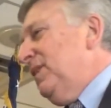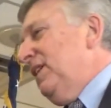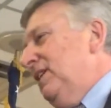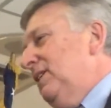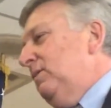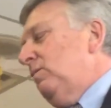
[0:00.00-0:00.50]

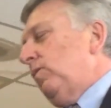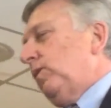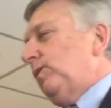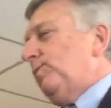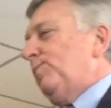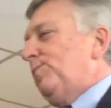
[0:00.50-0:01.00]
in
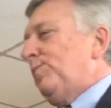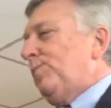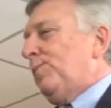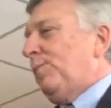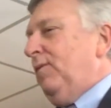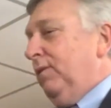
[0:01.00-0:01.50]

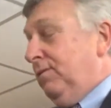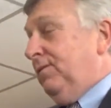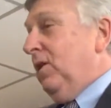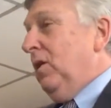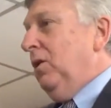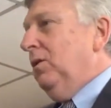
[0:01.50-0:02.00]
the
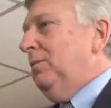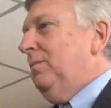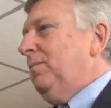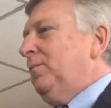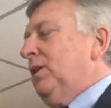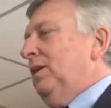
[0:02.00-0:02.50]
fall
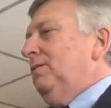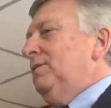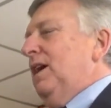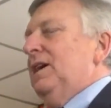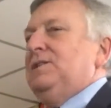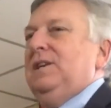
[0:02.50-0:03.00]
of
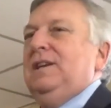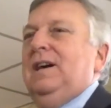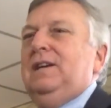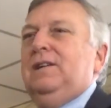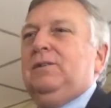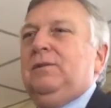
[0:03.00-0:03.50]

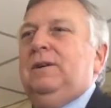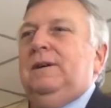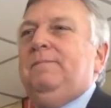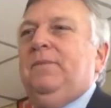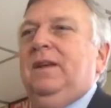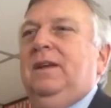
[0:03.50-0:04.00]
1993.